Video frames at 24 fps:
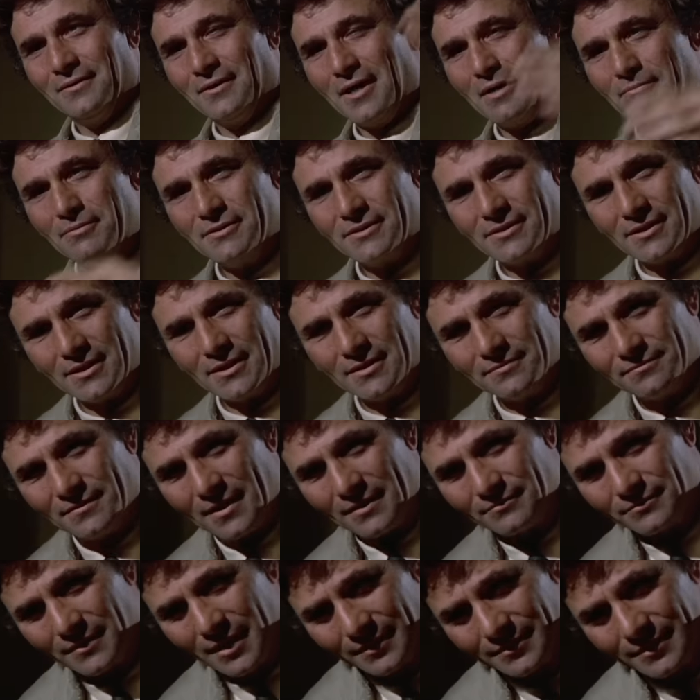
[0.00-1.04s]
Let me see if
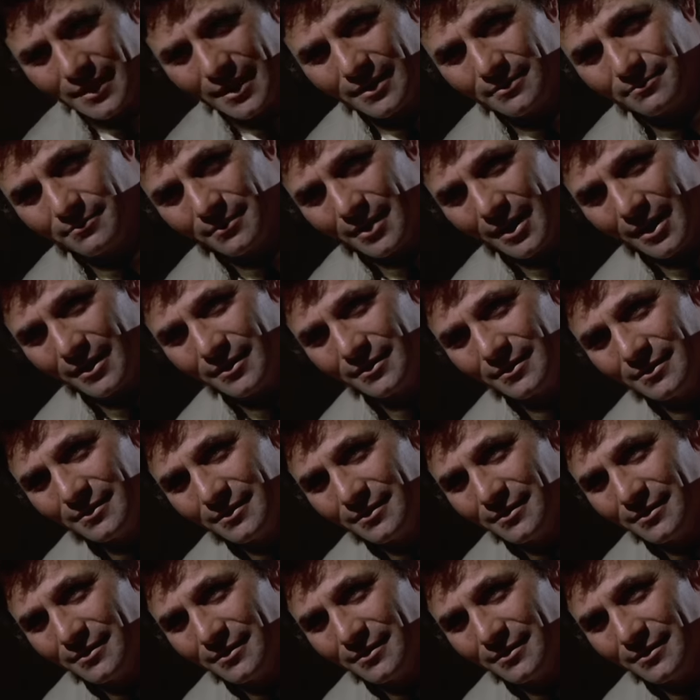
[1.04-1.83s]
I've got that right.